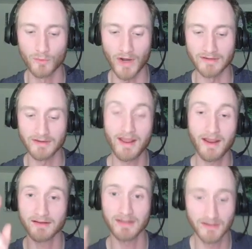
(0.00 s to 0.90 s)
Right.
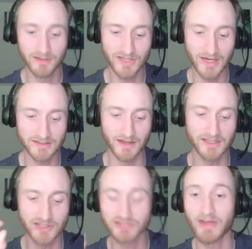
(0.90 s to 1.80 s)
And interjection.
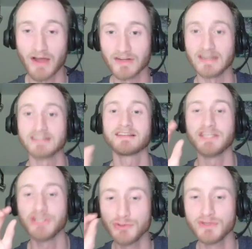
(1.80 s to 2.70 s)
I just found it. It's the
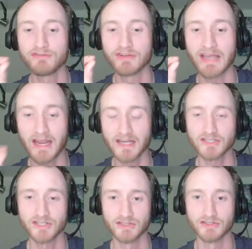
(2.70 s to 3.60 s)

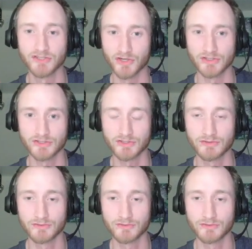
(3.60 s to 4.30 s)
Unification Church.